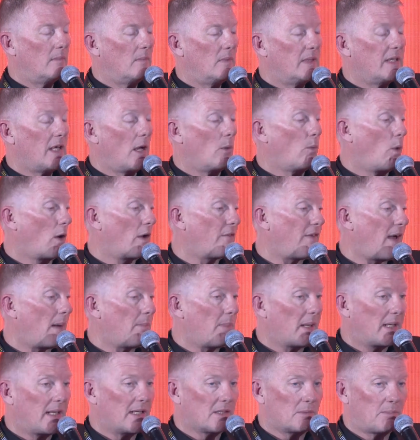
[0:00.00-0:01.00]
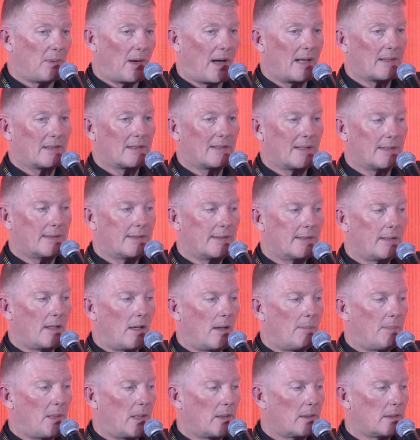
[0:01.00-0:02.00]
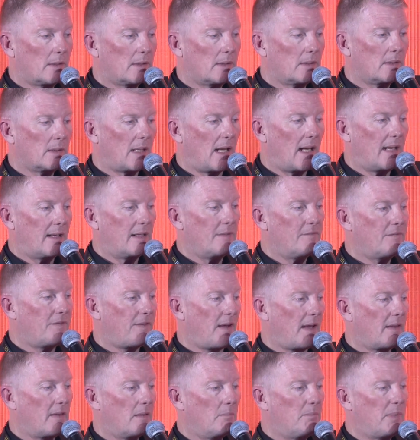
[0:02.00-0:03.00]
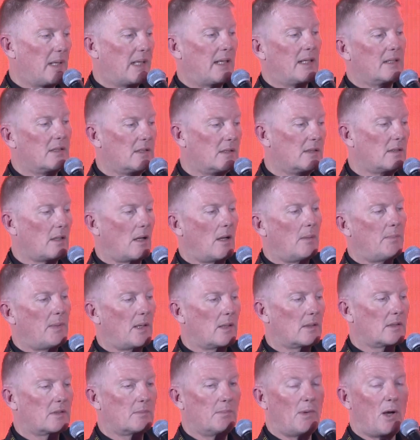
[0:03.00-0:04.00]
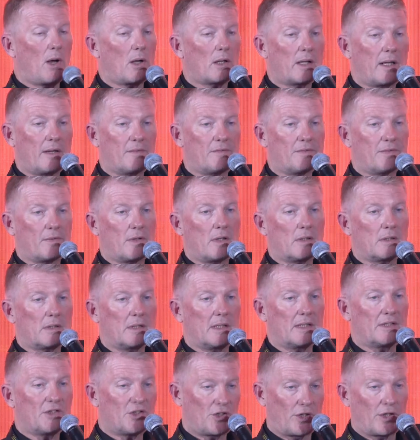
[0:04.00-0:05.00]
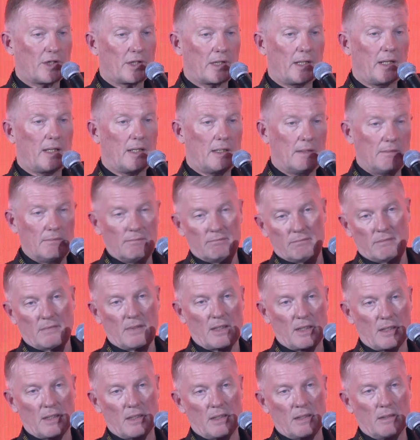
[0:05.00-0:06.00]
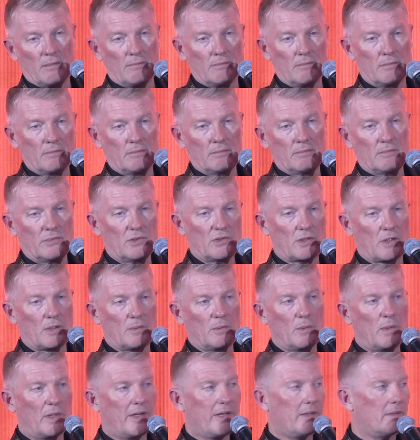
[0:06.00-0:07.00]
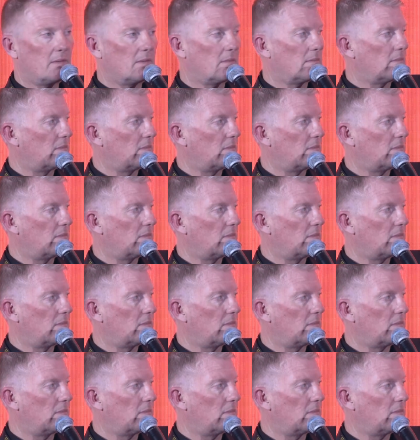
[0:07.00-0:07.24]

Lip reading: one of our biggest brands is Starbucks, and in fact, the biggest Starbucks market for us is Turkey. So we're in